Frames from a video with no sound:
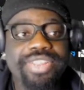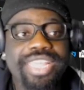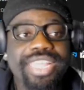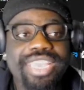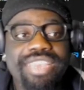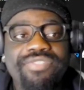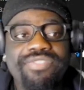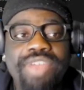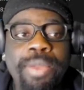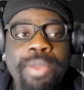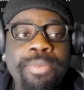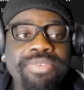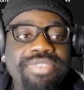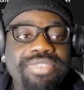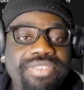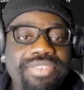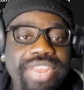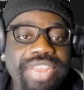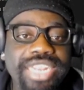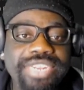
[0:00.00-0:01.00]
like, if I was
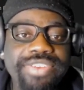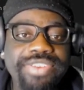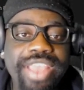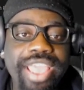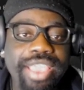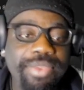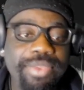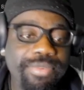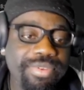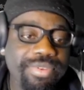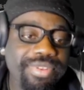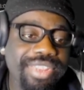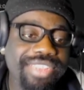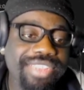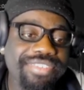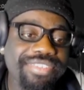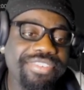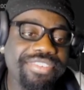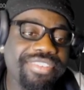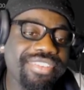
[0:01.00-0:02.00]
on the right track with what I
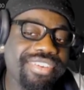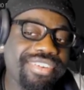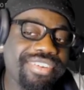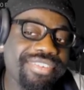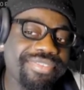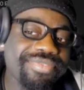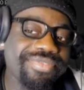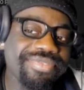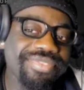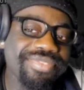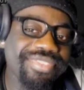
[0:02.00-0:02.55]
said earlier